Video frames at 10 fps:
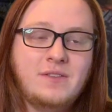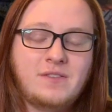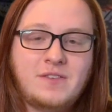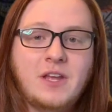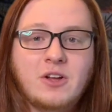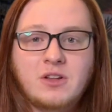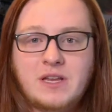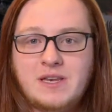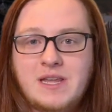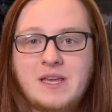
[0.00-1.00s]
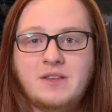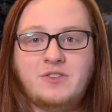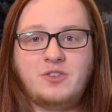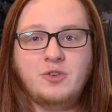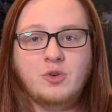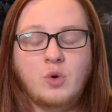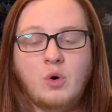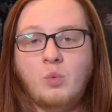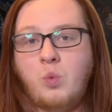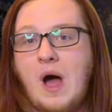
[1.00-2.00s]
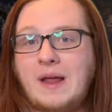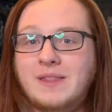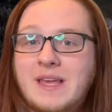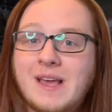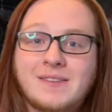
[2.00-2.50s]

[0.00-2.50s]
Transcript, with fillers: still need to widely